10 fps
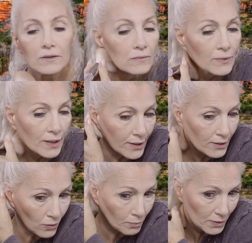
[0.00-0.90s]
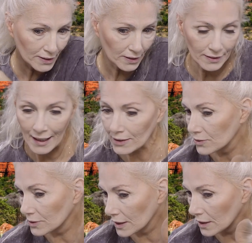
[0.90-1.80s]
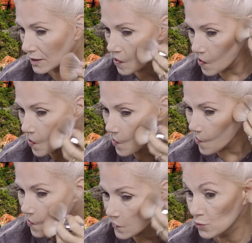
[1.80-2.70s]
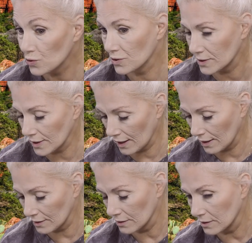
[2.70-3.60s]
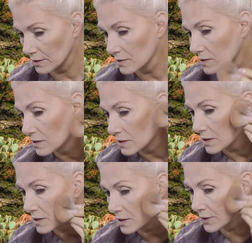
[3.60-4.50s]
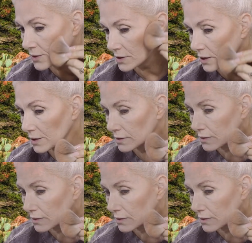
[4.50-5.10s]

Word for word: when I normally naturally used to tan in the sun.